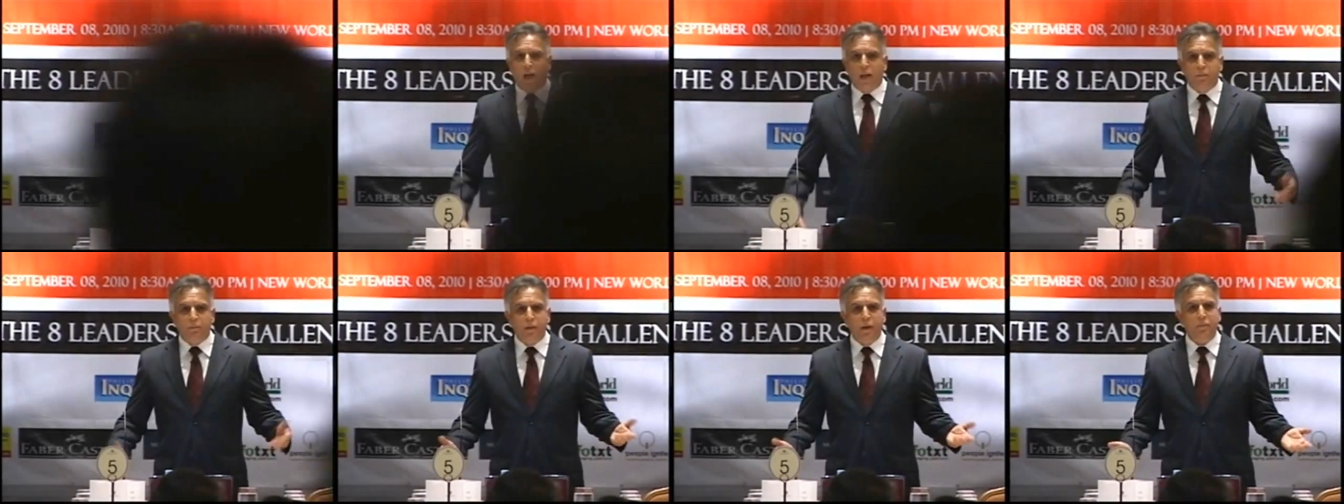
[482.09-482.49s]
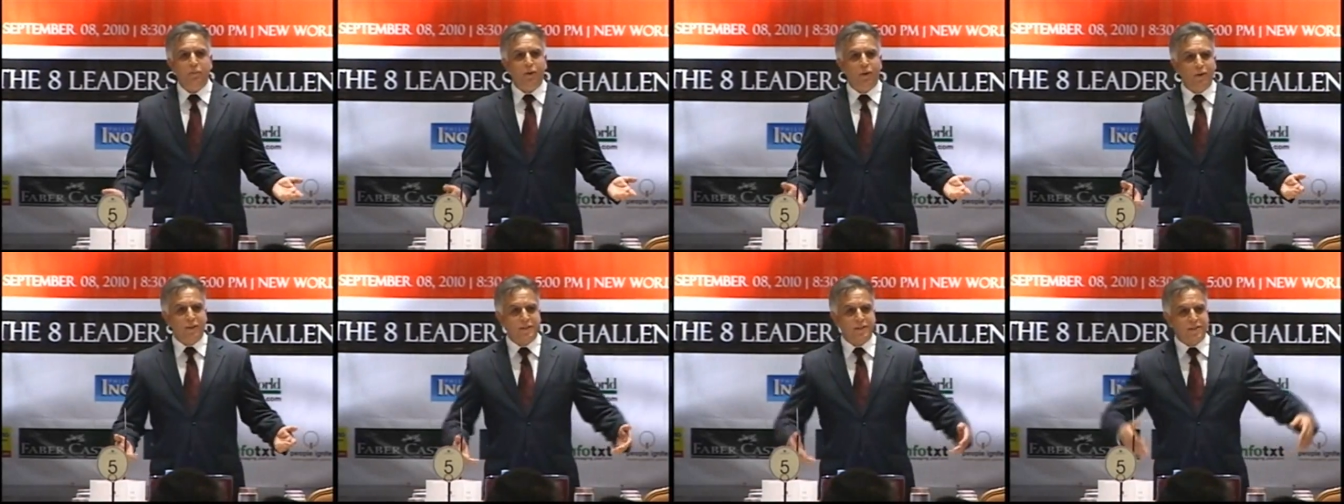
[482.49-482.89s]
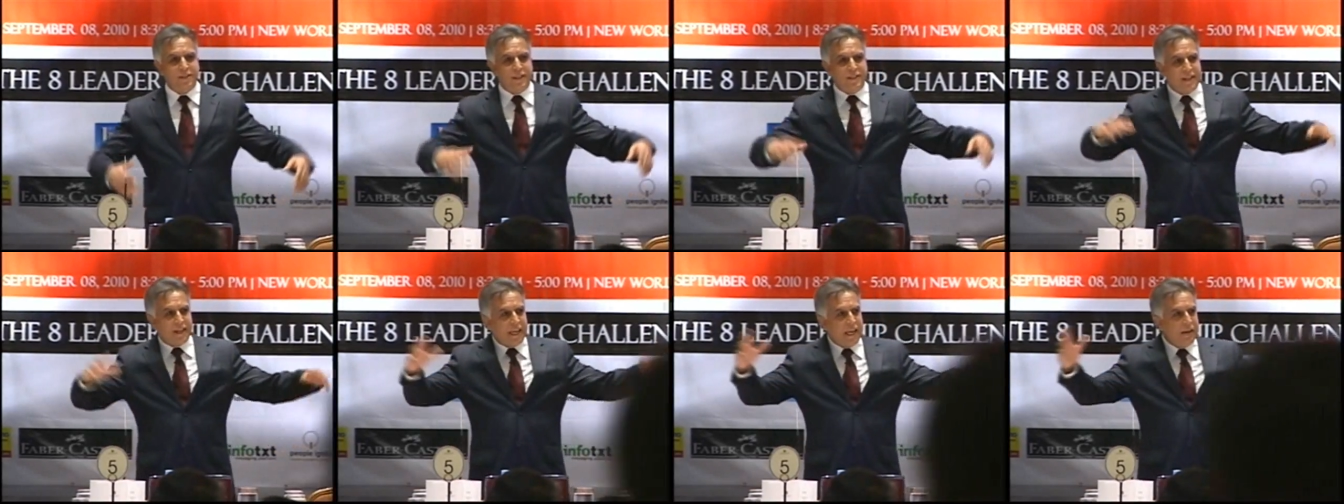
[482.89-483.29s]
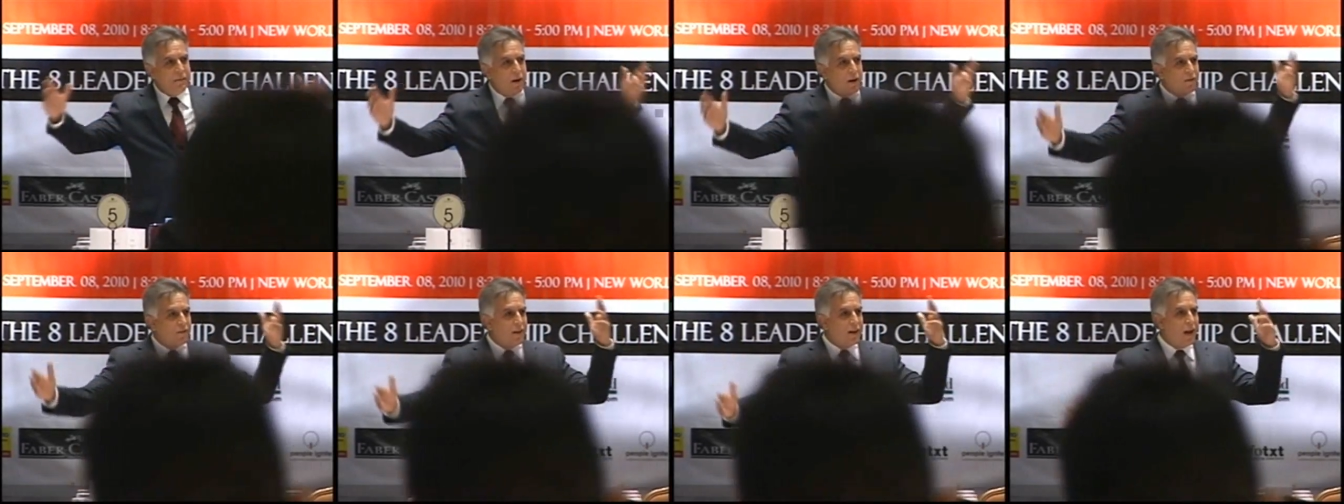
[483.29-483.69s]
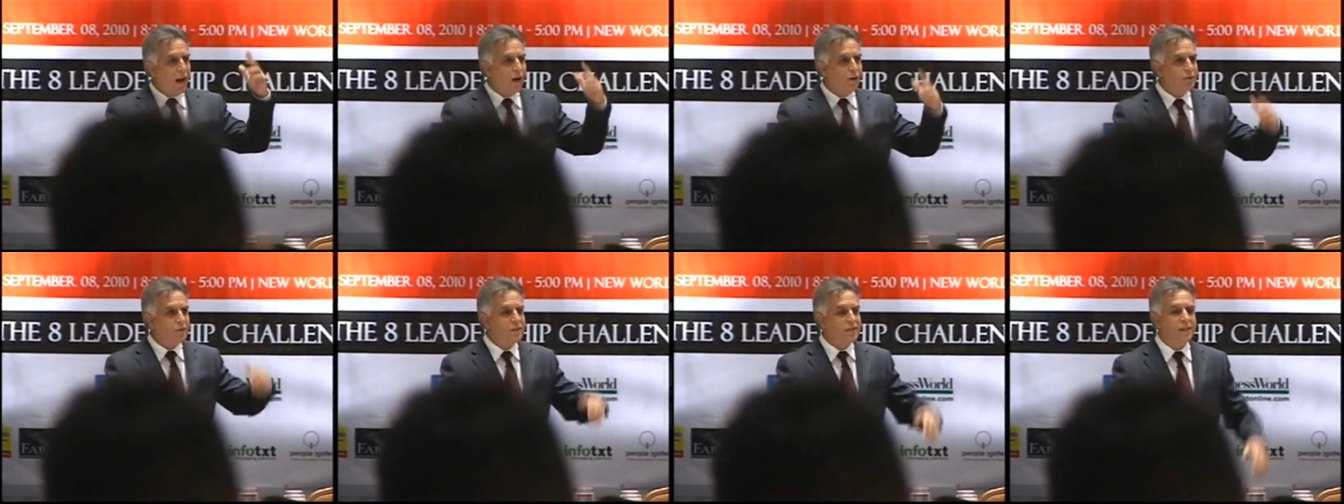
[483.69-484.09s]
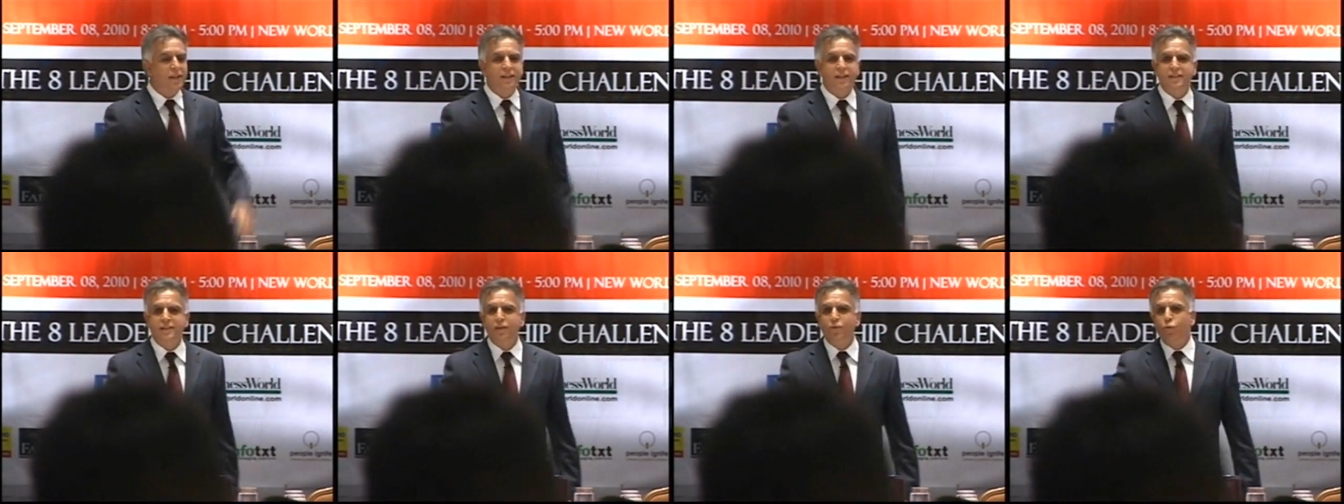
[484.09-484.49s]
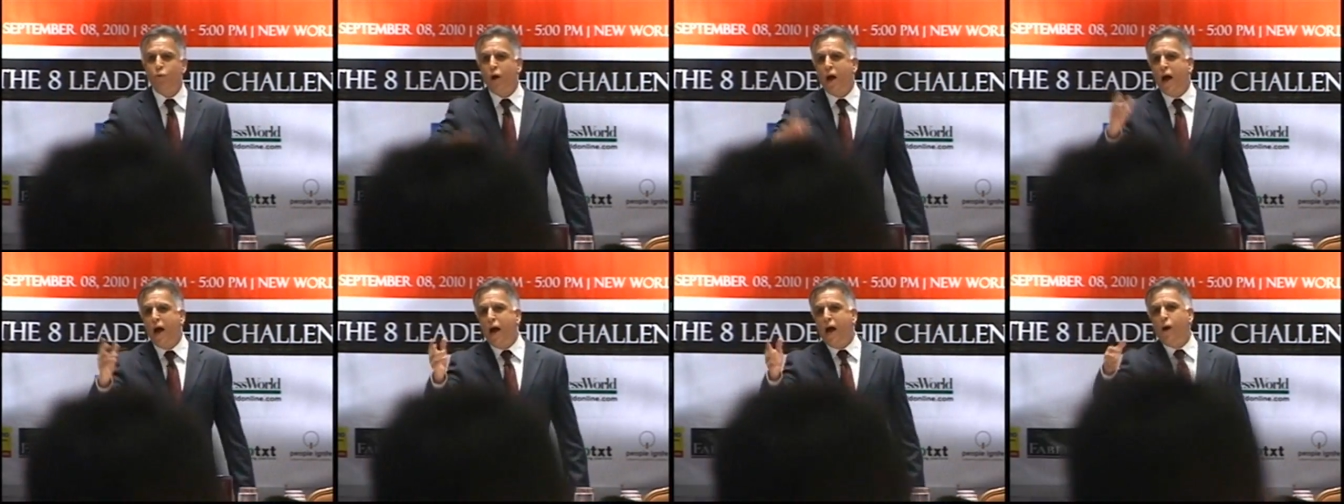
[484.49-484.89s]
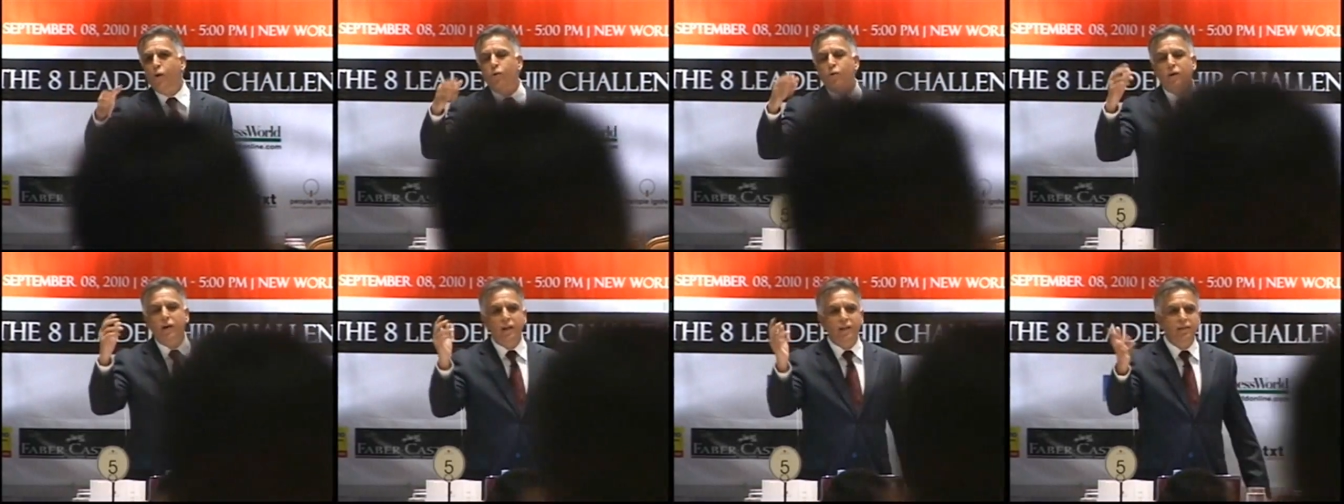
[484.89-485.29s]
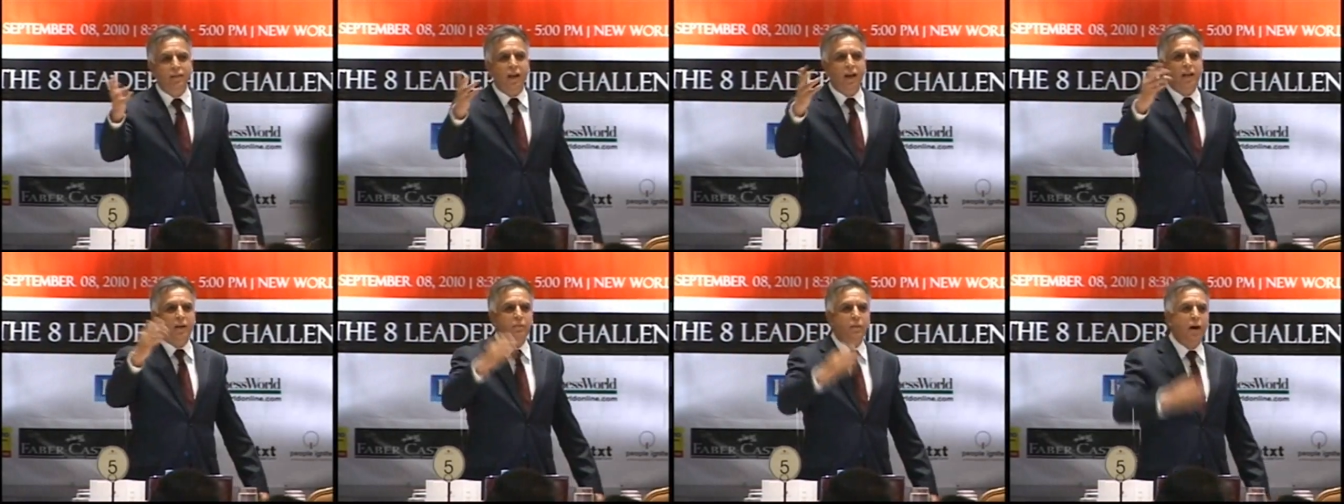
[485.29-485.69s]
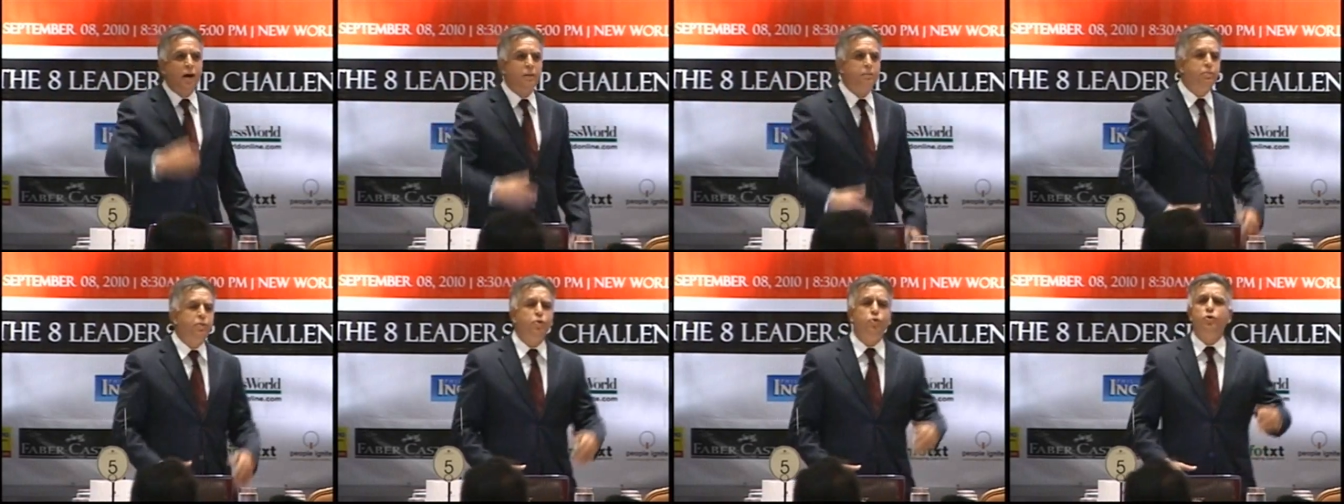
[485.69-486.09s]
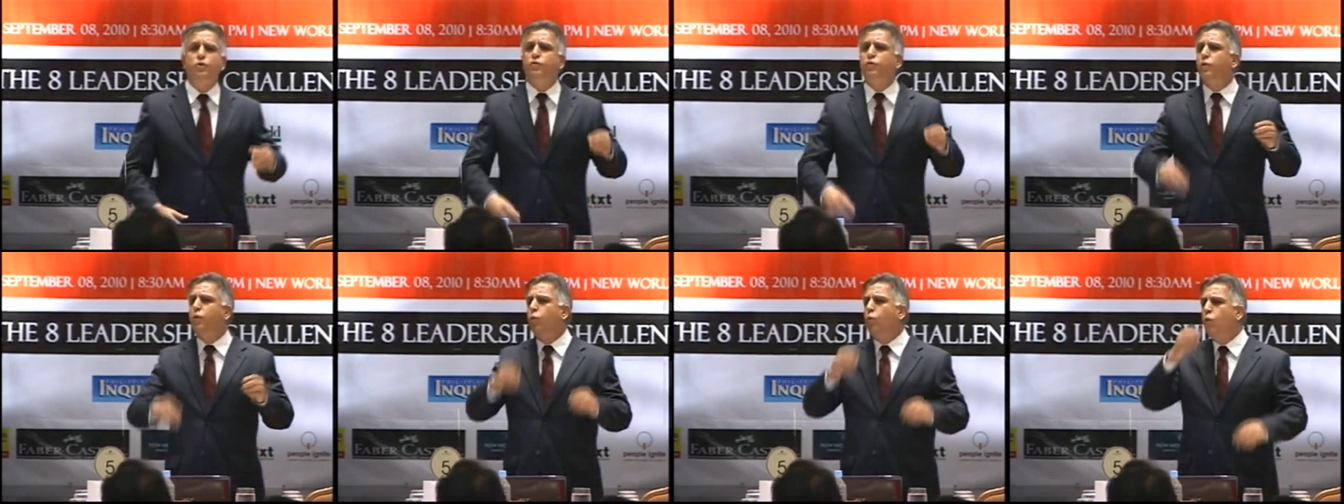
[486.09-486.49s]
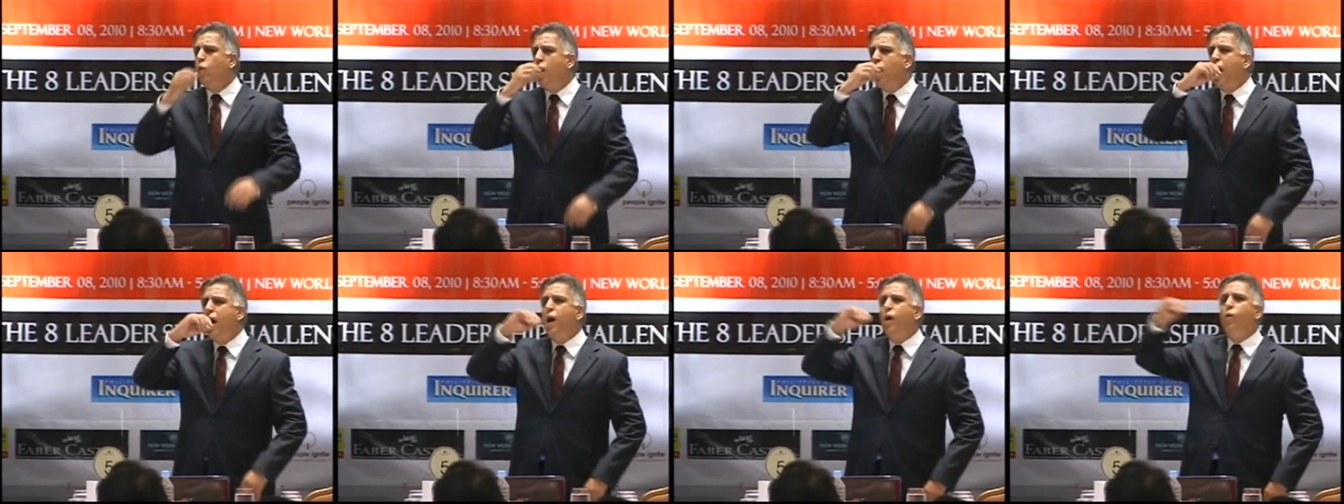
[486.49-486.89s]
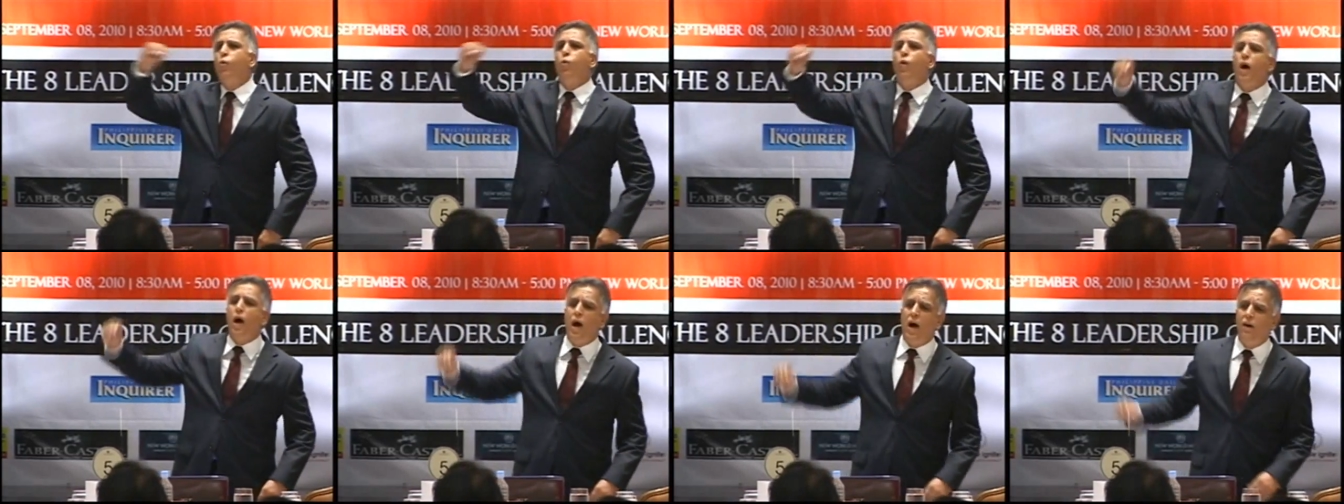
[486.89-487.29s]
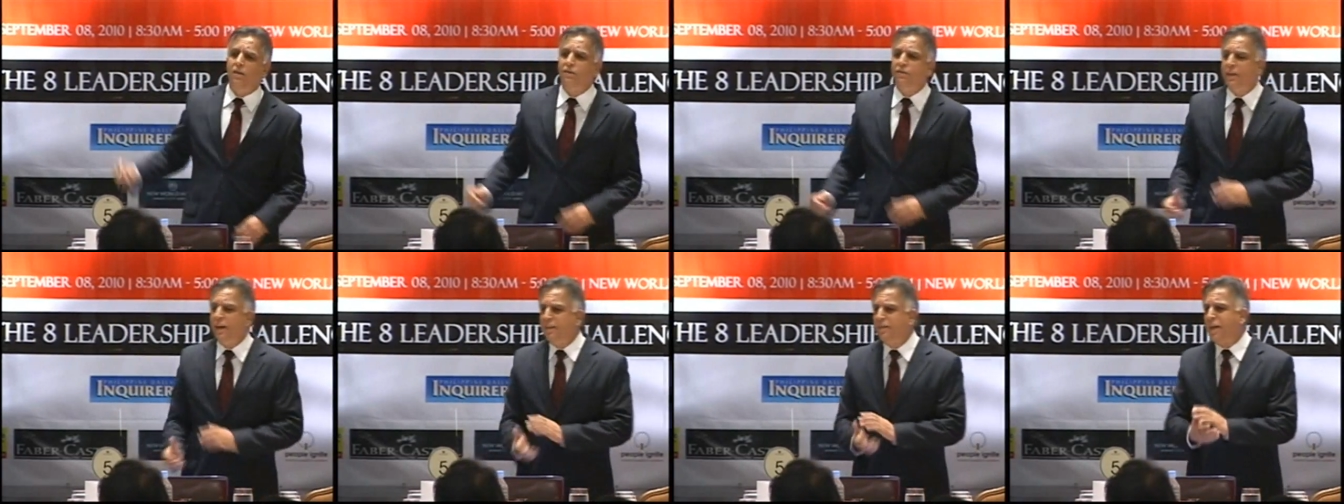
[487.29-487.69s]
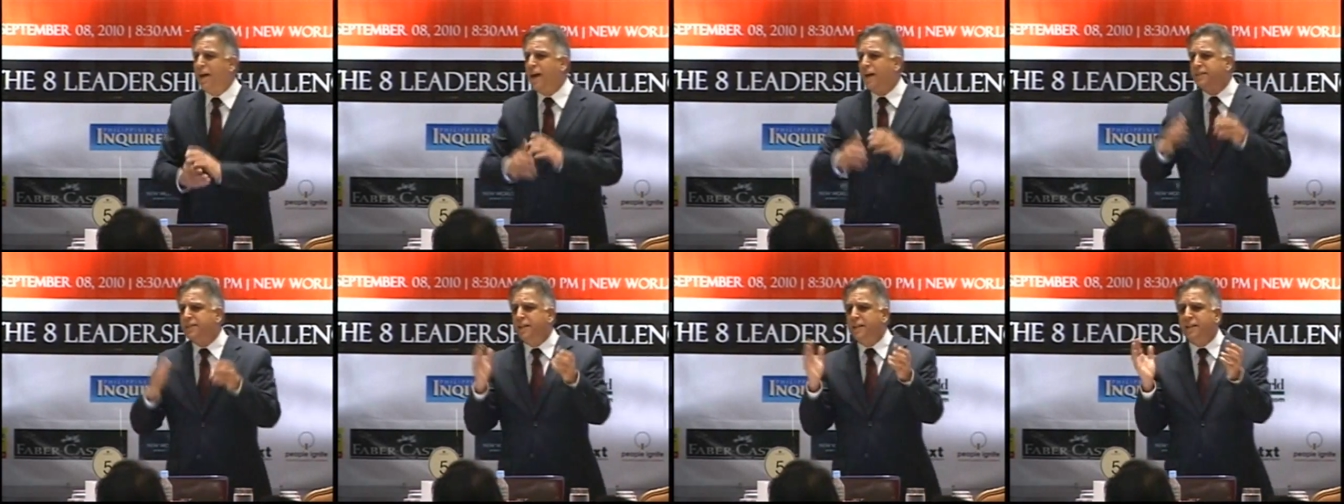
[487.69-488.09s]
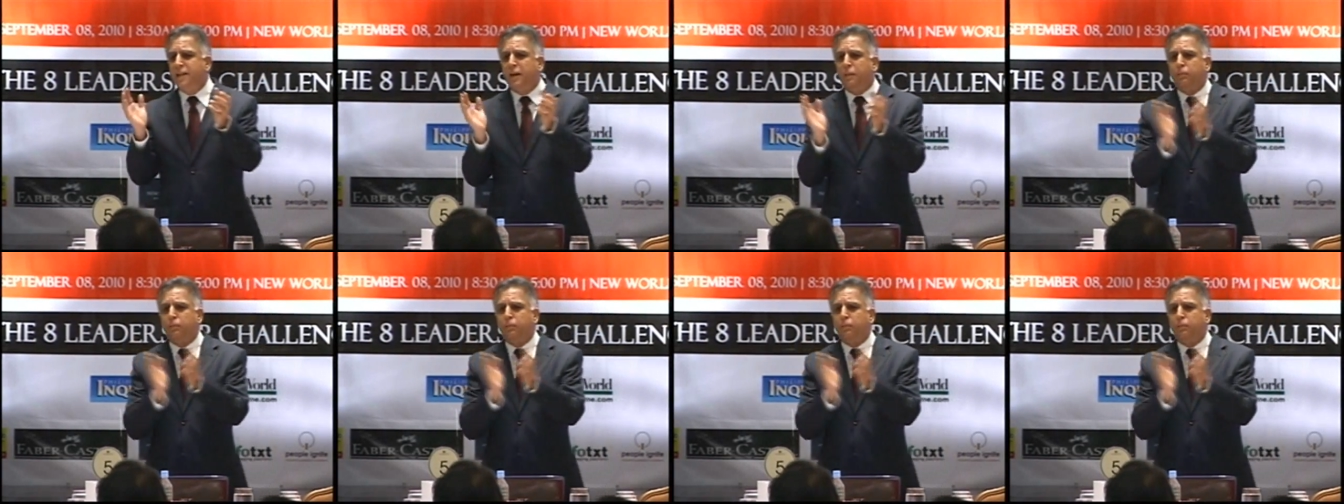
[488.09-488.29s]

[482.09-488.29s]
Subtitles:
And people on the street, they came out of their houses and they said, wow, ganda naman, beautiful, wow, fantastic.